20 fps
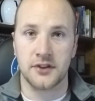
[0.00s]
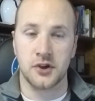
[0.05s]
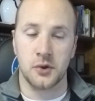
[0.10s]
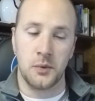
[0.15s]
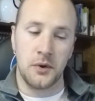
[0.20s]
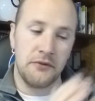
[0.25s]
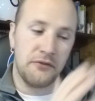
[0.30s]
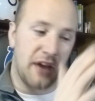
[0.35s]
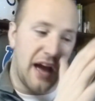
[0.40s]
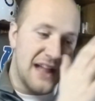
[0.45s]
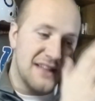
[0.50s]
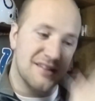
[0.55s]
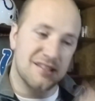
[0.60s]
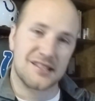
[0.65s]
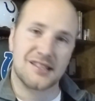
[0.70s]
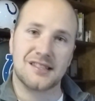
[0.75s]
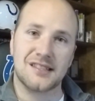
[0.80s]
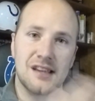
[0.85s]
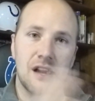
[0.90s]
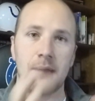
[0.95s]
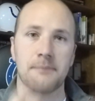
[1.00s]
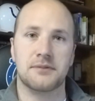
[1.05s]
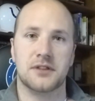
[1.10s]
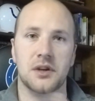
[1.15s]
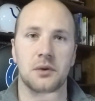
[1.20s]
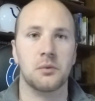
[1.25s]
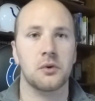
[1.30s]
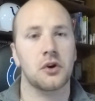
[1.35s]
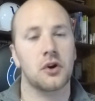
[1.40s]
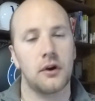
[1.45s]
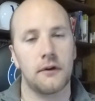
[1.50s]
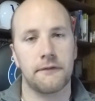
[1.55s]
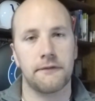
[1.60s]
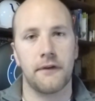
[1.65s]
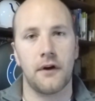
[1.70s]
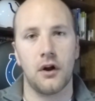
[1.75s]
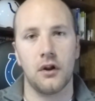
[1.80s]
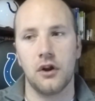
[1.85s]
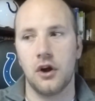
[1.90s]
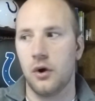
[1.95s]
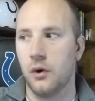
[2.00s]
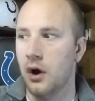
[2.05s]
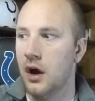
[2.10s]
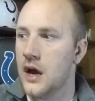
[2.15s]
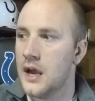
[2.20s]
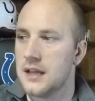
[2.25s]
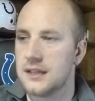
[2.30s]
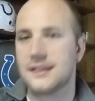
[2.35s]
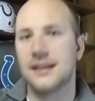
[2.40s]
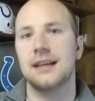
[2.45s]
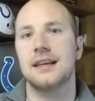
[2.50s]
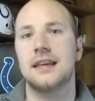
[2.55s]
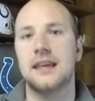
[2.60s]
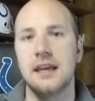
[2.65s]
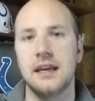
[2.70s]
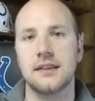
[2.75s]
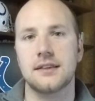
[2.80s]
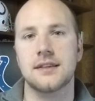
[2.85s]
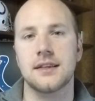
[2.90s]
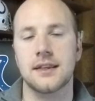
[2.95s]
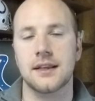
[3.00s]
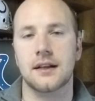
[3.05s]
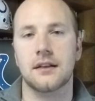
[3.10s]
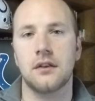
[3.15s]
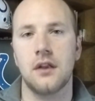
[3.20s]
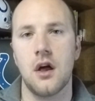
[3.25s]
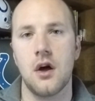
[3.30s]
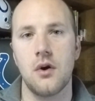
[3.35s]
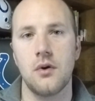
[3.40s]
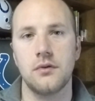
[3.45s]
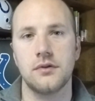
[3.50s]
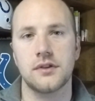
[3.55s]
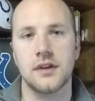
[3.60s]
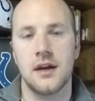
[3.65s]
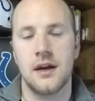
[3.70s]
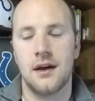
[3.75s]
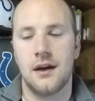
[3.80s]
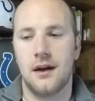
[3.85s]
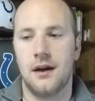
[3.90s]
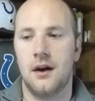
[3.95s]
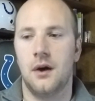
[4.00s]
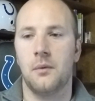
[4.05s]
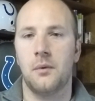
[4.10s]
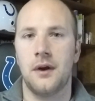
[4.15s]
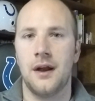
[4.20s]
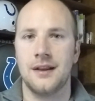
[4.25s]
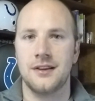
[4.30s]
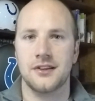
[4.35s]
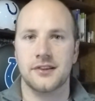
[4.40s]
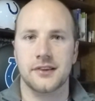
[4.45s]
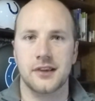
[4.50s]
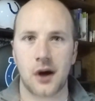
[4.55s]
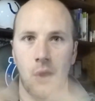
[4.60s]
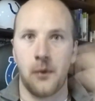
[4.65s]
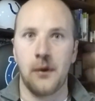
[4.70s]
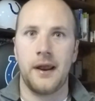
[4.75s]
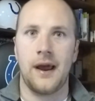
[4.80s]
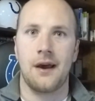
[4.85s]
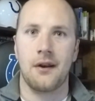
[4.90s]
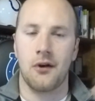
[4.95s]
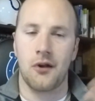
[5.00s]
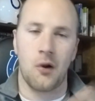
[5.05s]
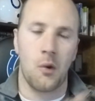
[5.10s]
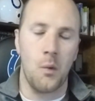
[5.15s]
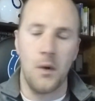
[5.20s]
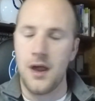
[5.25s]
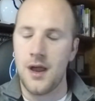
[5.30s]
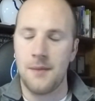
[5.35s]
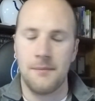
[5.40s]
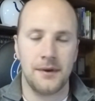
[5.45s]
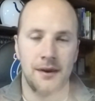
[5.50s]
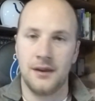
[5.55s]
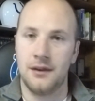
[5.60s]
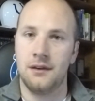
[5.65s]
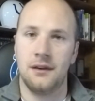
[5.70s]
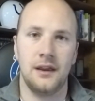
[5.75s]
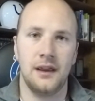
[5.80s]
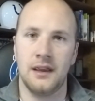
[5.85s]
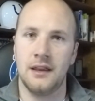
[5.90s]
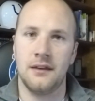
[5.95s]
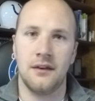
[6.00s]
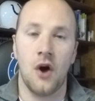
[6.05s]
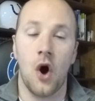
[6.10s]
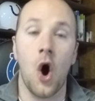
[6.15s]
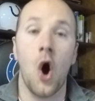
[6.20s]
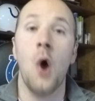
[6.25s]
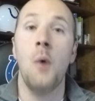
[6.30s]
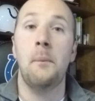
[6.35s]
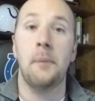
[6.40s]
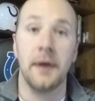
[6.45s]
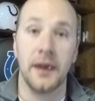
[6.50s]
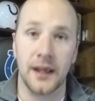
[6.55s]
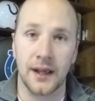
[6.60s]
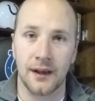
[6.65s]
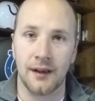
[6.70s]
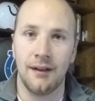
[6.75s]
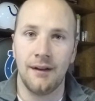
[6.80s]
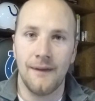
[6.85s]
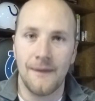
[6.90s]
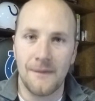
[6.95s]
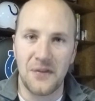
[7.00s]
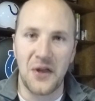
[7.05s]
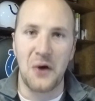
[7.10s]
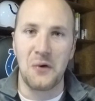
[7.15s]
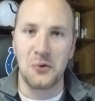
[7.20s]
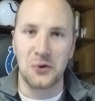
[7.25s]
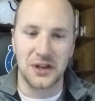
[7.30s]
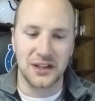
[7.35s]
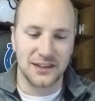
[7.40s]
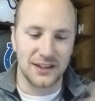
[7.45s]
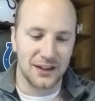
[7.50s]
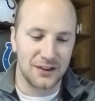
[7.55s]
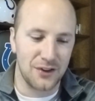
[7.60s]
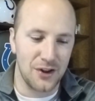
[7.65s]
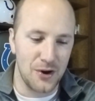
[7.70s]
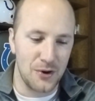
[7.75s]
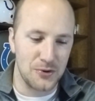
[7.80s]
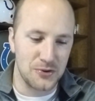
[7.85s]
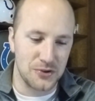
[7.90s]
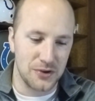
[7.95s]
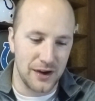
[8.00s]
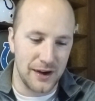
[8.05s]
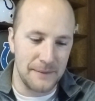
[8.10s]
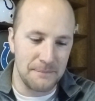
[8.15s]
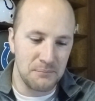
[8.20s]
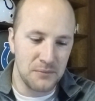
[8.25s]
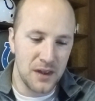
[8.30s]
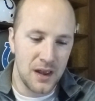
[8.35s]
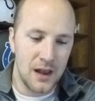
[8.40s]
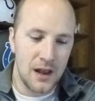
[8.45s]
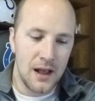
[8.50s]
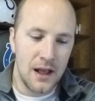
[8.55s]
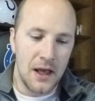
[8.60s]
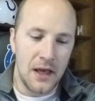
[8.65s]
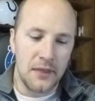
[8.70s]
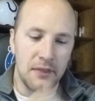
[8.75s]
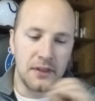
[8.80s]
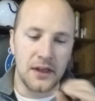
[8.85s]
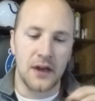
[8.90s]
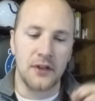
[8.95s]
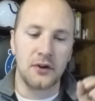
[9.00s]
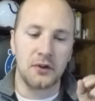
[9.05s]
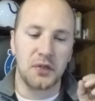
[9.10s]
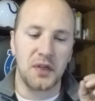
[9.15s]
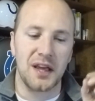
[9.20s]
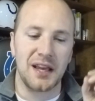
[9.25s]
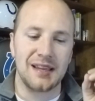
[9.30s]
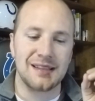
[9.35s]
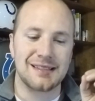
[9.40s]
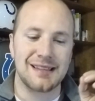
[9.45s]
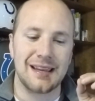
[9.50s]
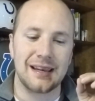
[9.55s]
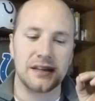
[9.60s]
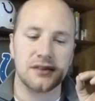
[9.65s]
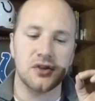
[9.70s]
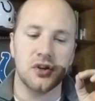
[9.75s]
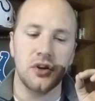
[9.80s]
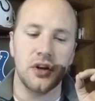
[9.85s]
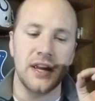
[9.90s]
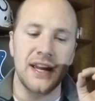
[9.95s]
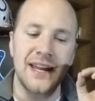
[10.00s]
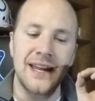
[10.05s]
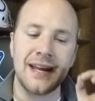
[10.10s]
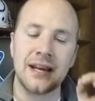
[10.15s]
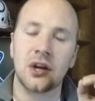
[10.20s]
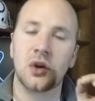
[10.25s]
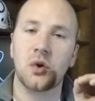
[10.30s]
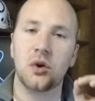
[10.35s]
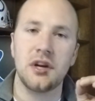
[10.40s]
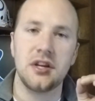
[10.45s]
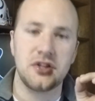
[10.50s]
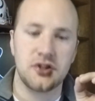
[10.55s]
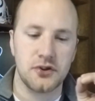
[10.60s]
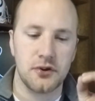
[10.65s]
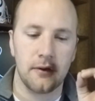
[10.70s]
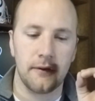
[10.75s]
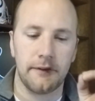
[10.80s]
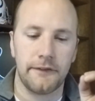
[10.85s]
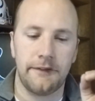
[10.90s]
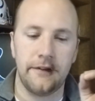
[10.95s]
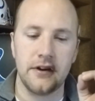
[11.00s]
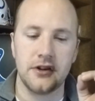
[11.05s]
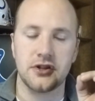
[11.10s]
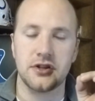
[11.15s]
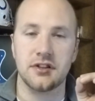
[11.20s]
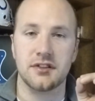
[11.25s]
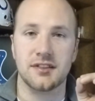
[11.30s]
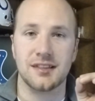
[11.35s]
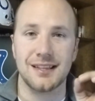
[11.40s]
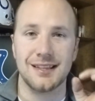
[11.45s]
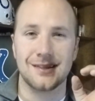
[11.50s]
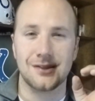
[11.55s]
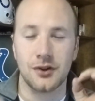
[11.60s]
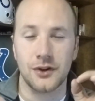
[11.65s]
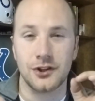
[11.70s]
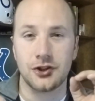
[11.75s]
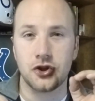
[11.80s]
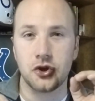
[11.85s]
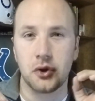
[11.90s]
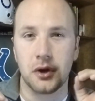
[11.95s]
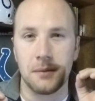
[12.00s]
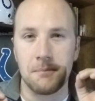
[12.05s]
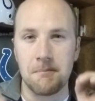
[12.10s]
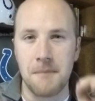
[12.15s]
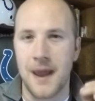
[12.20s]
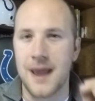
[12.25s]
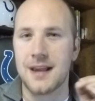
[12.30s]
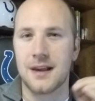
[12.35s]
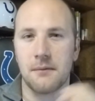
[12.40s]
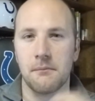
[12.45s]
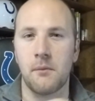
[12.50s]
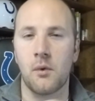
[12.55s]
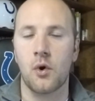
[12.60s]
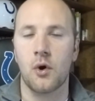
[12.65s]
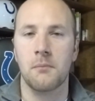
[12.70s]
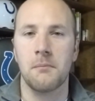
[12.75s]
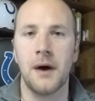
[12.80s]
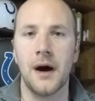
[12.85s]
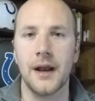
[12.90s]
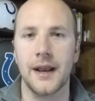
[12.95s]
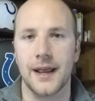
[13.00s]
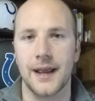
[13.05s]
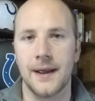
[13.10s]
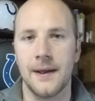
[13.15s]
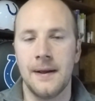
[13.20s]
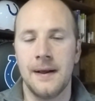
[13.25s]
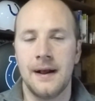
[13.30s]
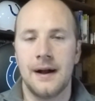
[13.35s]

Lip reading: So we've got steps that we're going to follow to get to the close. We're not just going out on a whim and hoping that we'll get the close, right? The other thing is that it's going to increase your efficiency so that you can make more money.